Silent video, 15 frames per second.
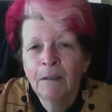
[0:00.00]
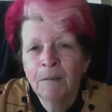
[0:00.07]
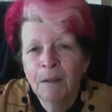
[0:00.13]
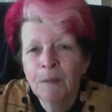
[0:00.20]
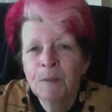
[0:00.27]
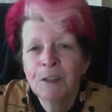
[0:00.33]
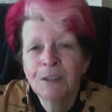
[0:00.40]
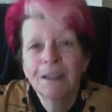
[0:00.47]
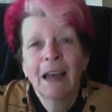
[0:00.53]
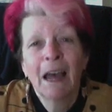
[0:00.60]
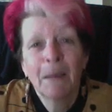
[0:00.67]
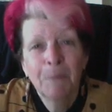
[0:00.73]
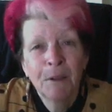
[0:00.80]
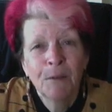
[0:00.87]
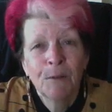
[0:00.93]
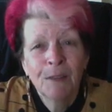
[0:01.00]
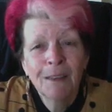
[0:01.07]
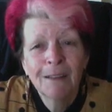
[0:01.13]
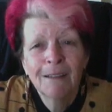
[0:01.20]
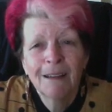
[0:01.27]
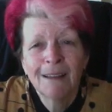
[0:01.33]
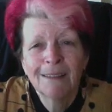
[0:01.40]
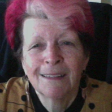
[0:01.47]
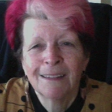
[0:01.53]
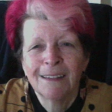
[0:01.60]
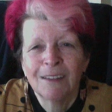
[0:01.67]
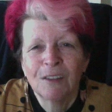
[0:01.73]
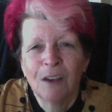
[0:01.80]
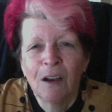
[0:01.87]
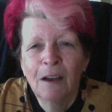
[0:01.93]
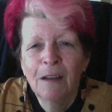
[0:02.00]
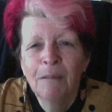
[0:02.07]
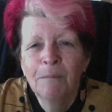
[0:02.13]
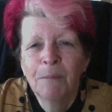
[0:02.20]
I'm still happy with it as a design,